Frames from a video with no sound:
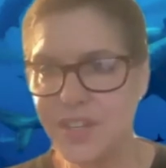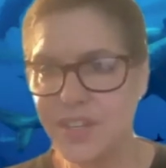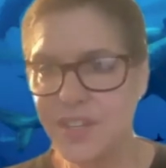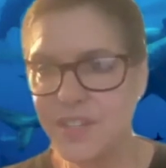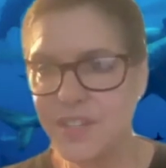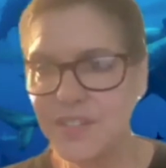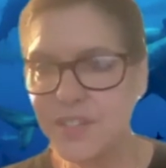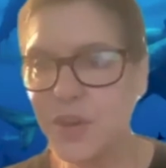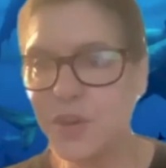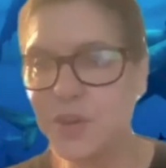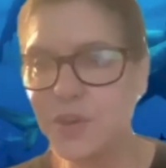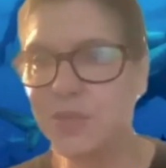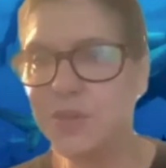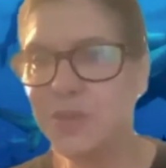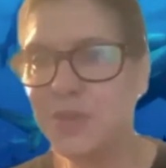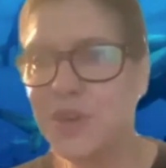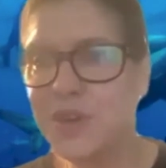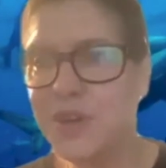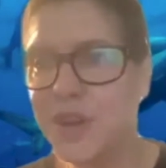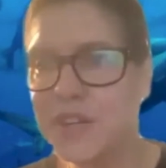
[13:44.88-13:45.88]
So
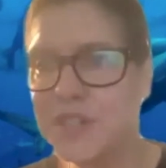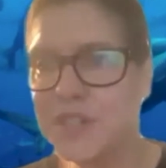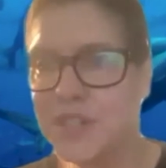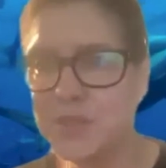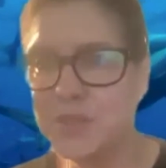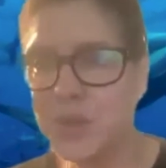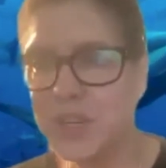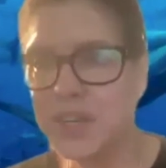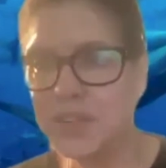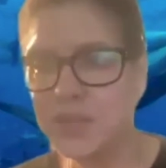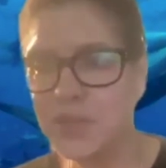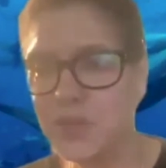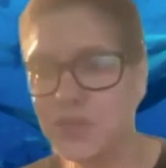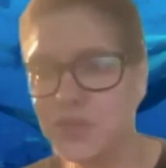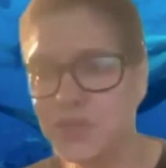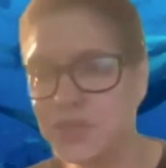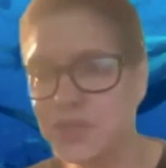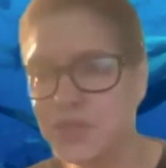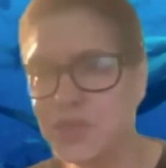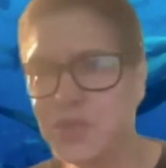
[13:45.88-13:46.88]
I just wanted those
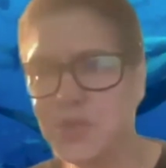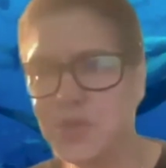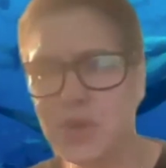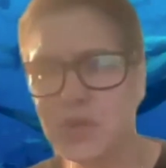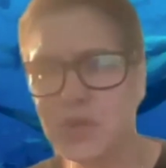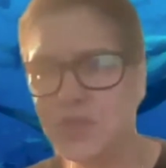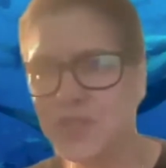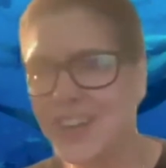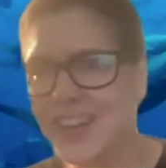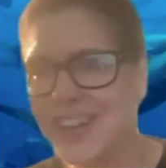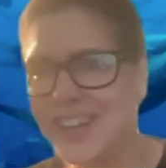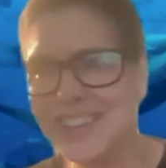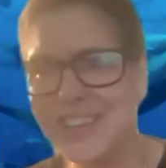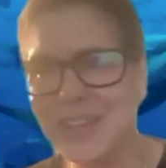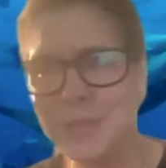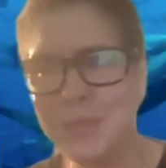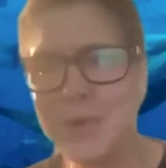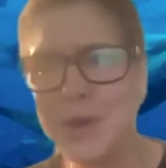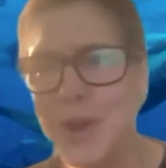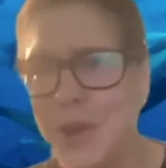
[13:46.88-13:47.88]
are two quotes that I
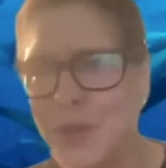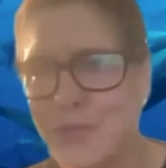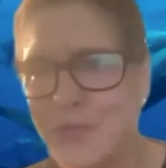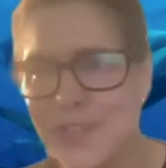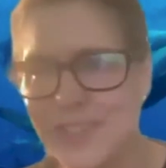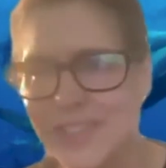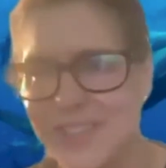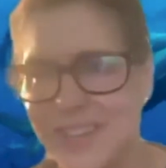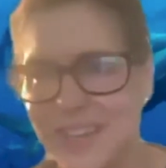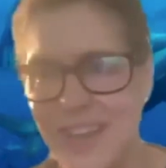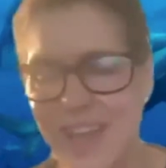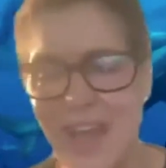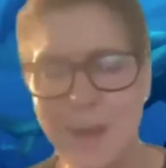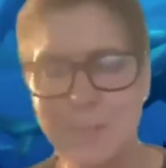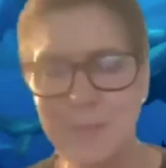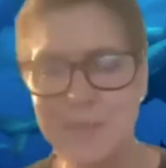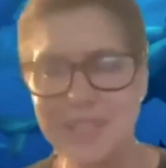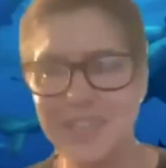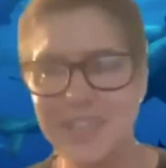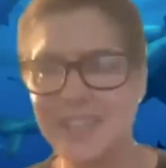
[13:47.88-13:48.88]
think perfectly
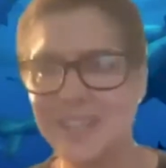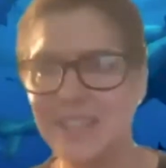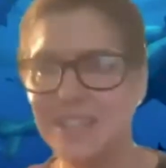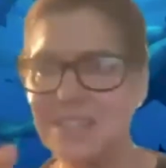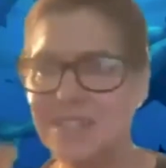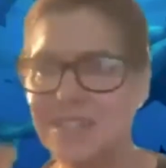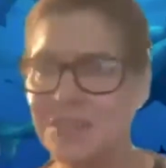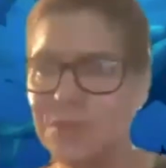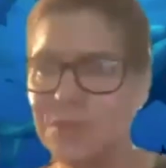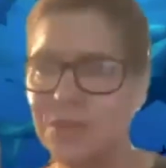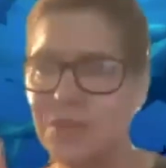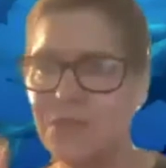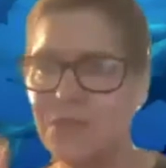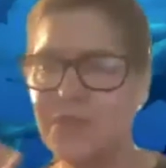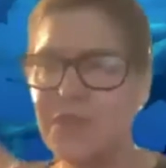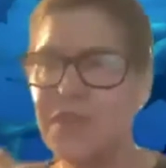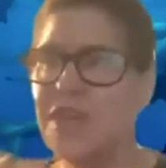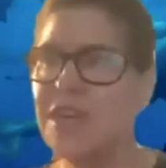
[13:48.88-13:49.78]
encapsulate this sort of